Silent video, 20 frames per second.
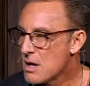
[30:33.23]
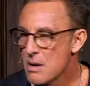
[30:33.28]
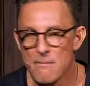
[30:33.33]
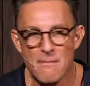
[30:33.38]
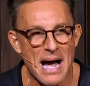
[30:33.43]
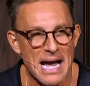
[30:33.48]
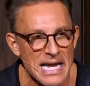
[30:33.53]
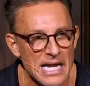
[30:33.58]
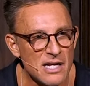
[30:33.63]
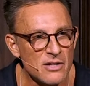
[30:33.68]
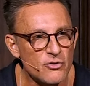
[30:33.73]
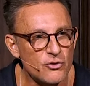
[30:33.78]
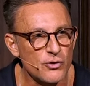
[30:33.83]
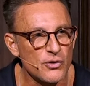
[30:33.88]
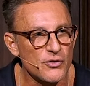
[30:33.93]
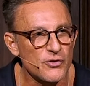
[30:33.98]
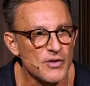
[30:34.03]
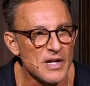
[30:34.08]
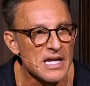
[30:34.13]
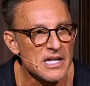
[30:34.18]
My
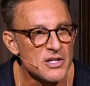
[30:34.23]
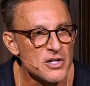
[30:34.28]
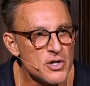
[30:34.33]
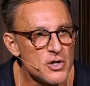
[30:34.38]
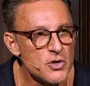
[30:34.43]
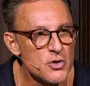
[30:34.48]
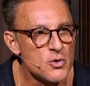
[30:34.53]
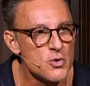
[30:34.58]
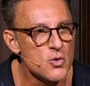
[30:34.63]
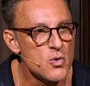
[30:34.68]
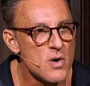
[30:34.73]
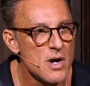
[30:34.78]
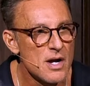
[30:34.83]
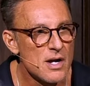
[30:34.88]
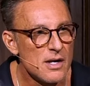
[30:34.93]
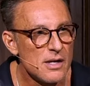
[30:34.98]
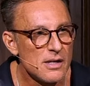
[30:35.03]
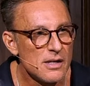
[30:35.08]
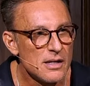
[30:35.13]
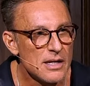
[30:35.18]
interest in you
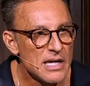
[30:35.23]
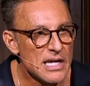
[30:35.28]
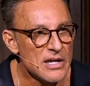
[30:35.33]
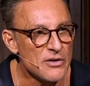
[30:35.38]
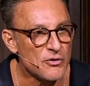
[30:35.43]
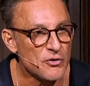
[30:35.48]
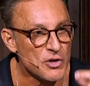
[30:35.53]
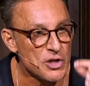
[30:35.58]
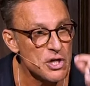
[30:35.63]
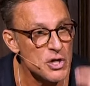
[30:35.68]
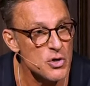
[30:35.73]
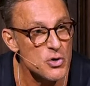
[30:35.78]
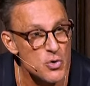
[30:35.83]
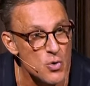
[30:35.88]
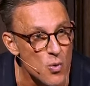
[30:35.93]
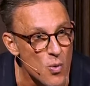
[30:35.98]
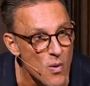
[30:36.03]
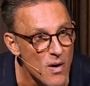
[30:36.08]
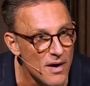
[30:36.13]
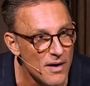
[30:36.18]
is
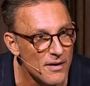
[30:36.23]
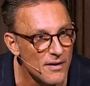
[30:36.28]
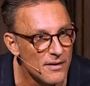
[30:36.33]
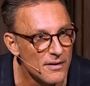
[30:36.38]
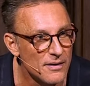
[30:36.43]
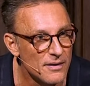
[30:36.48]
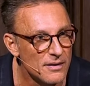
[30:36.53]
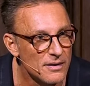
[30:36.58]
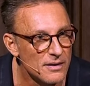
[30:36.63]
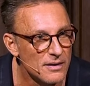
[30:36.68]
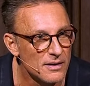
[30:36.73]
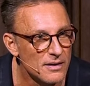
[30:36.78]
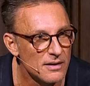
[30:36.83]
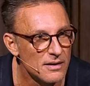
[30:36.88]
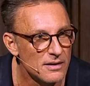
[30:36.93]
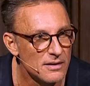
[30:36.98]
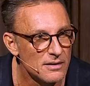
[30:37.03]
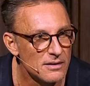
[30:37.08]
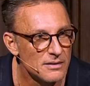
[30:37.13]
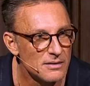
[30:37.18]
you.
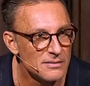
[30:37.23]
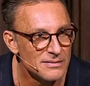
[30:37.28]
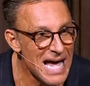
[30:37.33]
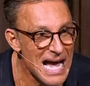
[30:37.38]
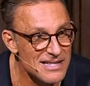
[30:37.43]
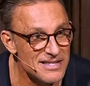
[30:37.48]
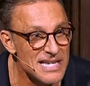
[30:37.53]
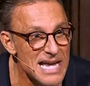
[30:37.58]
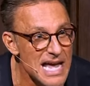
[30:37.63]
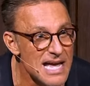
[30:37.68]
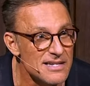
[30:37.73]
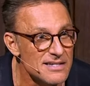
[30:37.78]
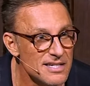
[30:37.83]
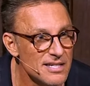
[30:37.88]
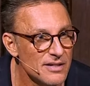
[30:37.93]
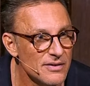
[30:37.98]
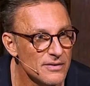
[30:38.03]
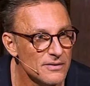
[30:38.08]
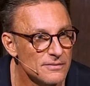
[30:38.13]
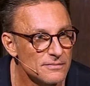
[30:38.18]
That's
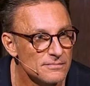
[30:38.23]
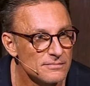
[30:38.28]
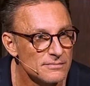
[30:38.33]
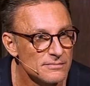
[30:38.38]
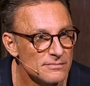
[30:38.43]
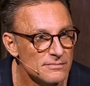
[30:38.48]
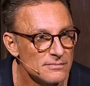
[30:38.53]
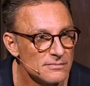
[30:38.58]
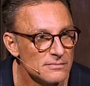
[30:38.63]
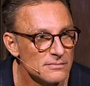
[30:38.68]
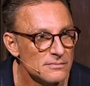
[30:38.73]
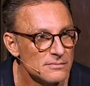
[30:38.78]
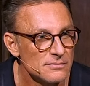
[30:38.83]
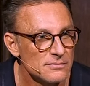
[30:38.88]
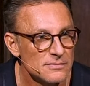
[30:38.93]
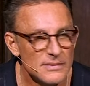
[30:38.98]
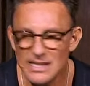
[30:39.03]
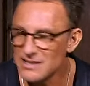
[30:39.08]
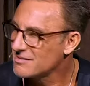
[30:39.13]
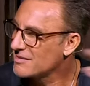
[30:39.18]
it.
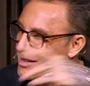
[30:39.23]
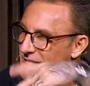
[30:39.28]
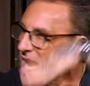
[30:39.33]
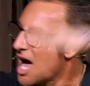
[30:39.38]
Let